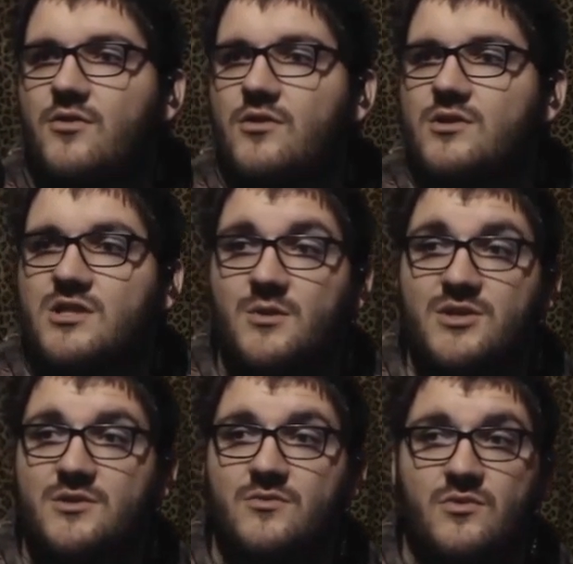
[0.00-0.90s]
course,
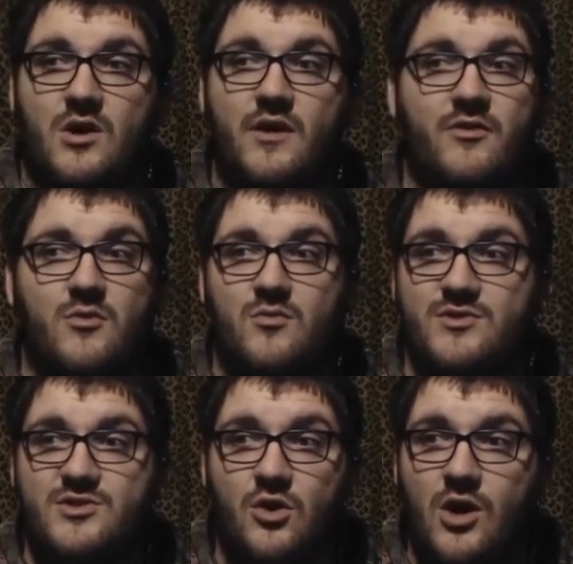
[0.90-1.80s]

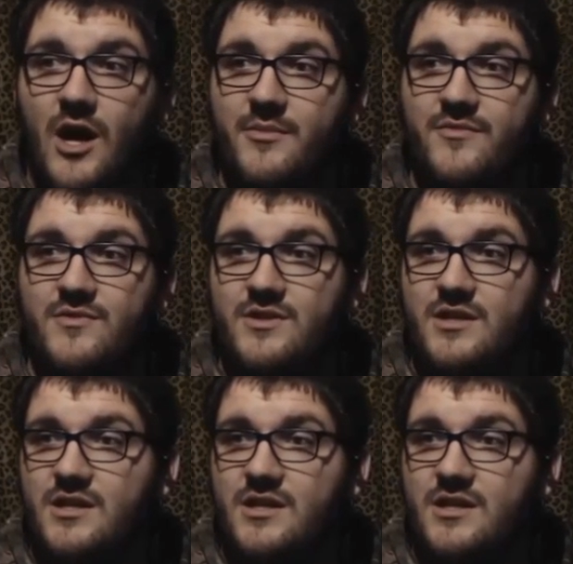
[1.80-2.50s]
everyone was so hyped for